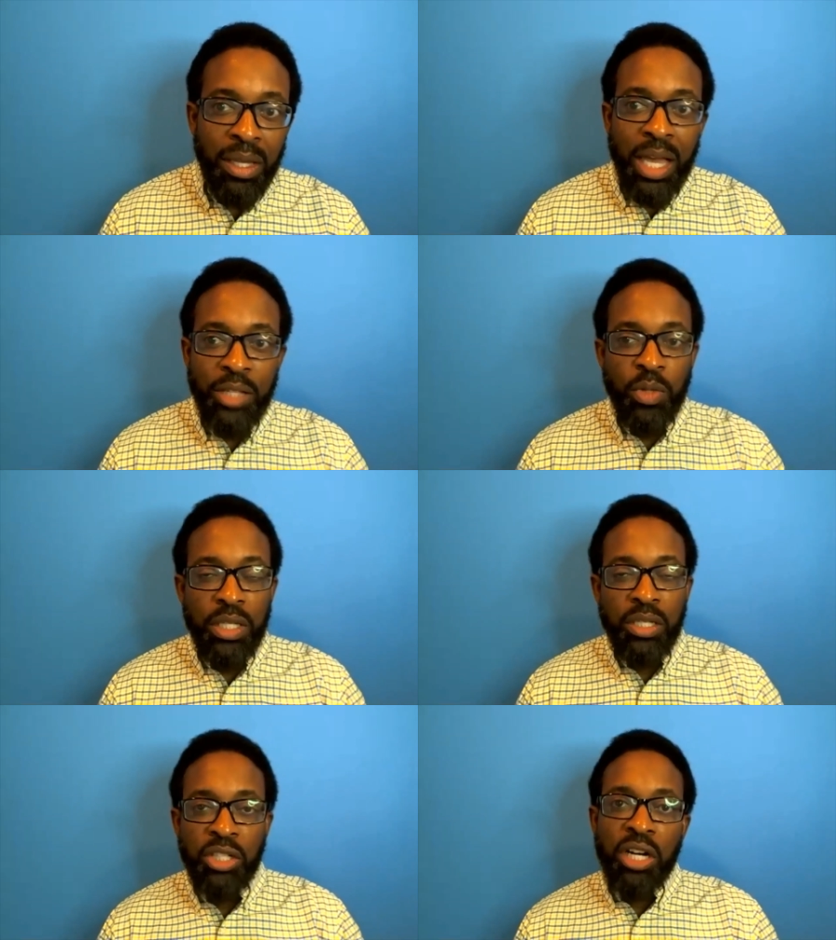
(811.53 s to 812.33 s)
As
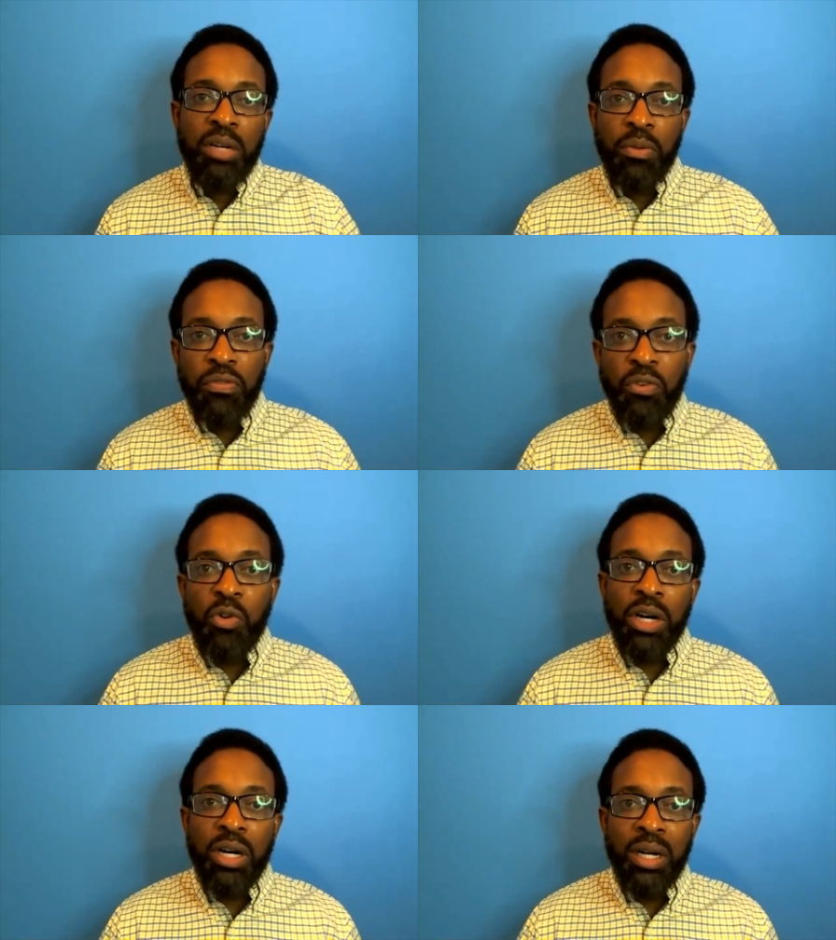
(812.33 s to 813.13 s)
we shared
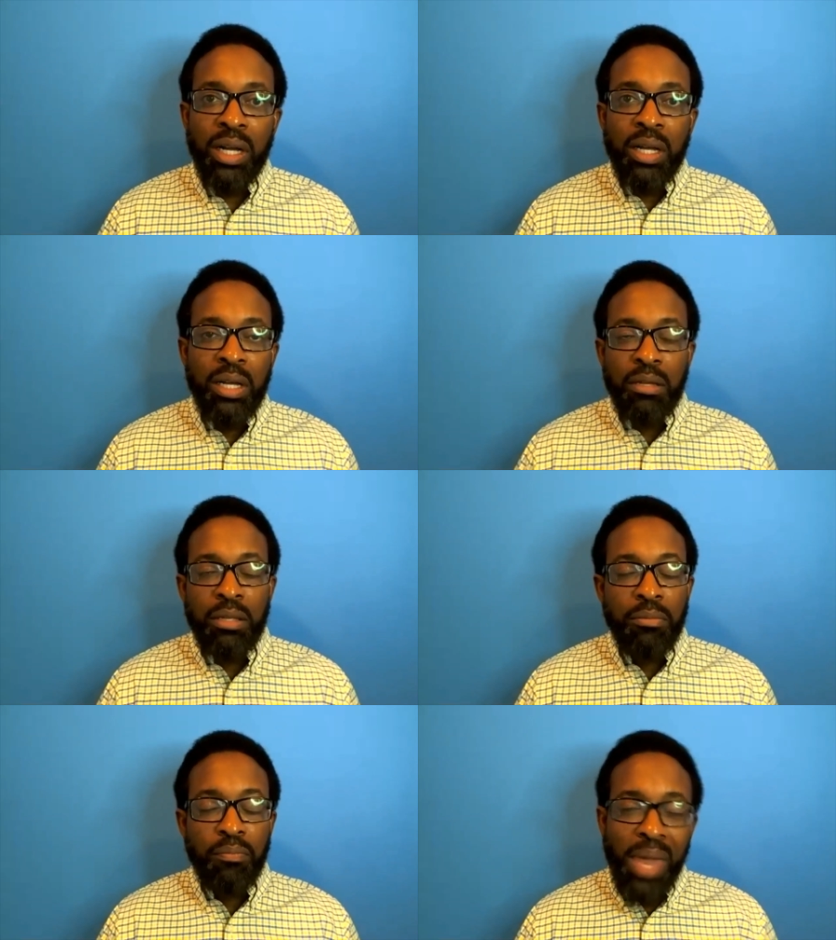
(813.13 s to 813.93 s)
before,
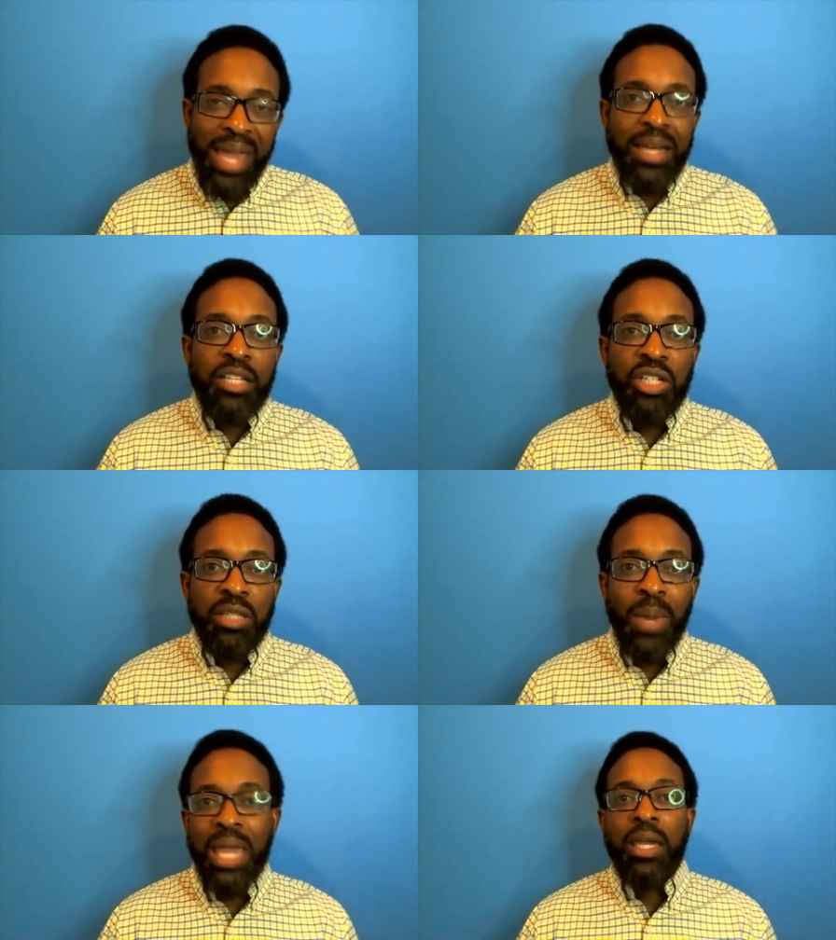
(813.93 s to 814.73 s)
pain is
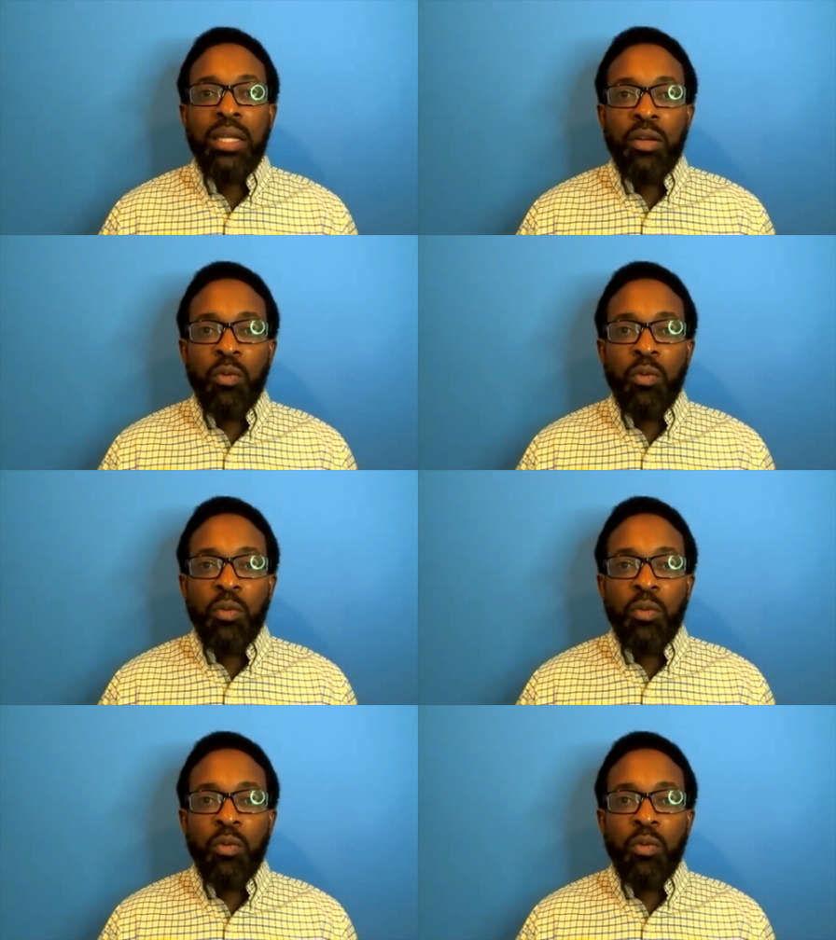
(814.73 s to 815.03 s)
just pain.